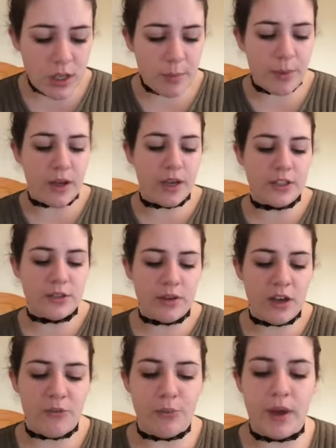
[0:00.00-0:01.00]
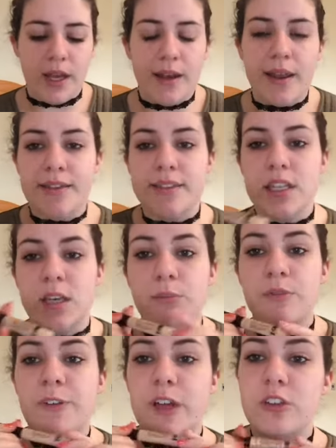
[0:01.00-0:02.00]
But I do have my Lasting
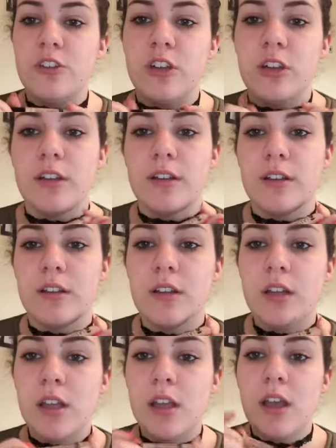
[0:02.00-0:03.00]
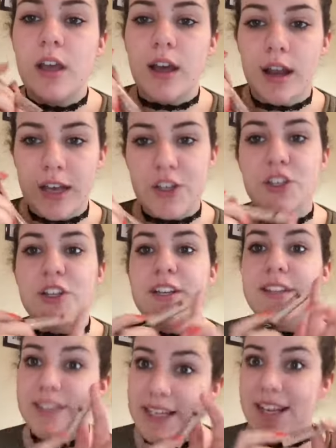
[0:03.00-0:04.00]
Perfection Collection
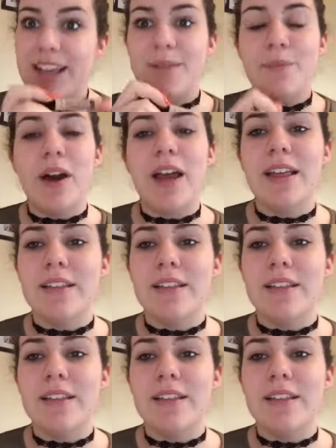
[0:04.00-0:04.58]
concealer, but